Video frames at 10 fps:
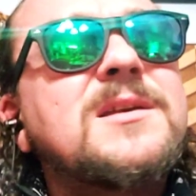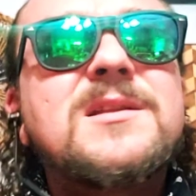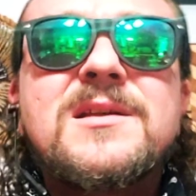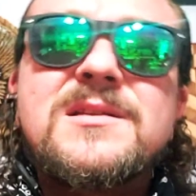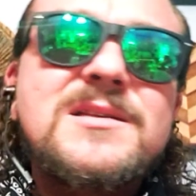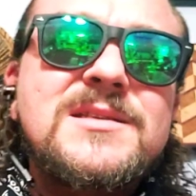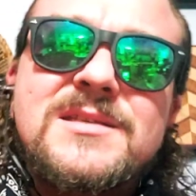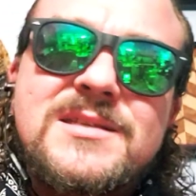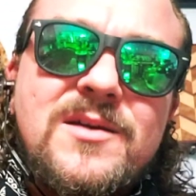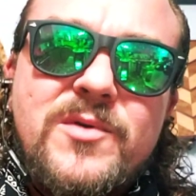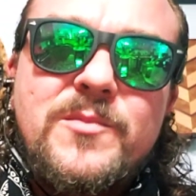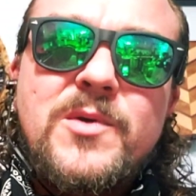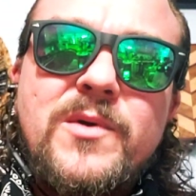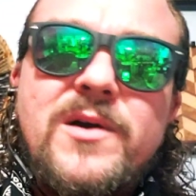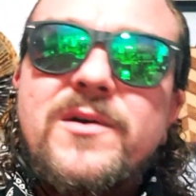it, it doesn't sit with me
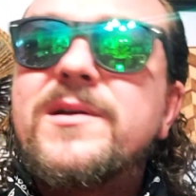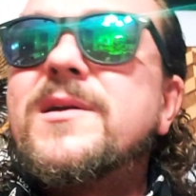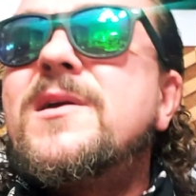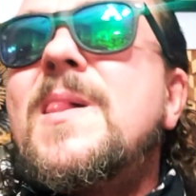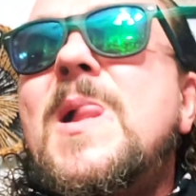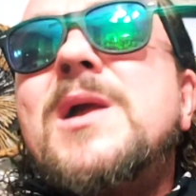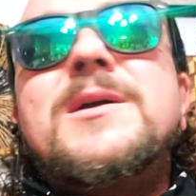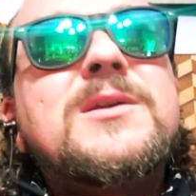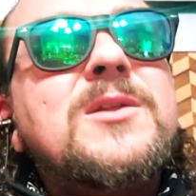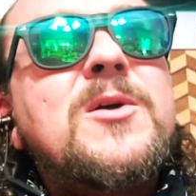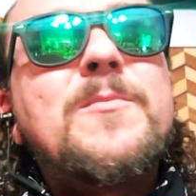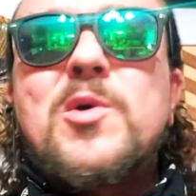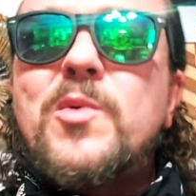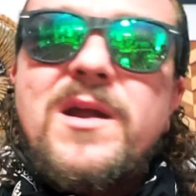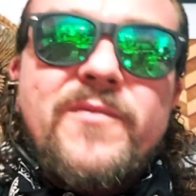well, you know, but
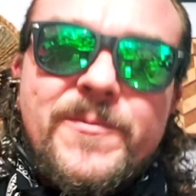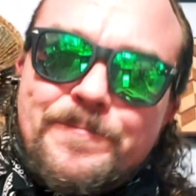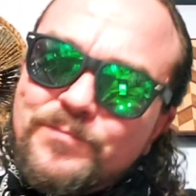whatever,